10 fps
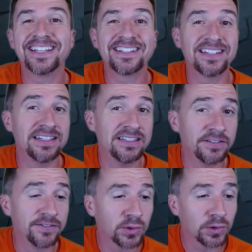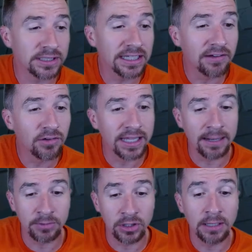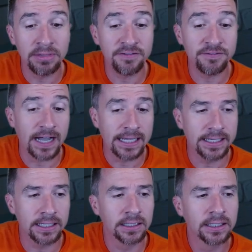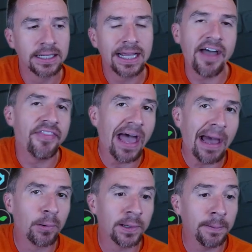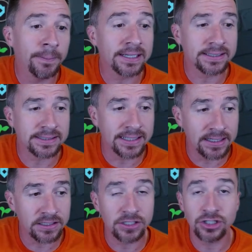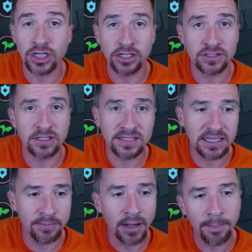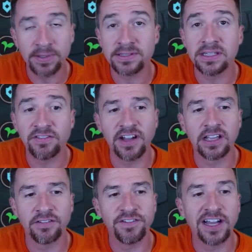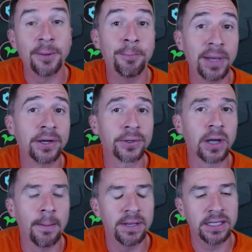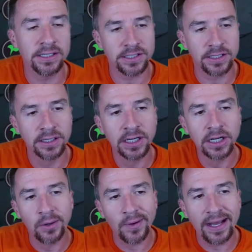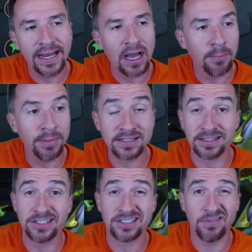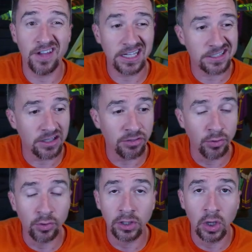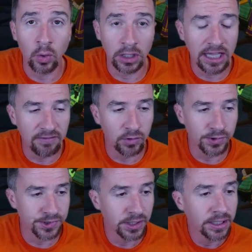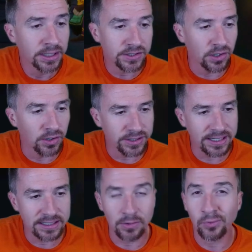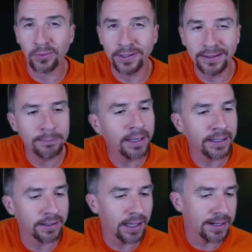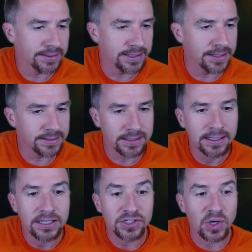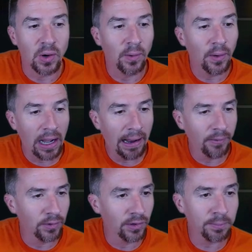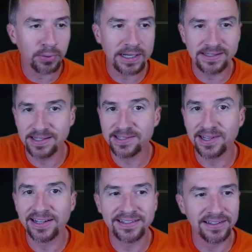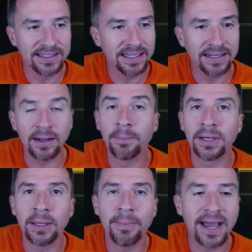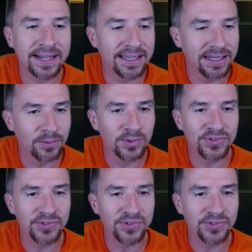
to the difficulty level that I'm going to be fighting, at that point it makes sense to change the team up and see if I can find a better combination. Right now I'm basically just advancing through the lower levels, so it doesn't really make a lot of sense. So I will press this on till the end. I'll bring you back in and we'll see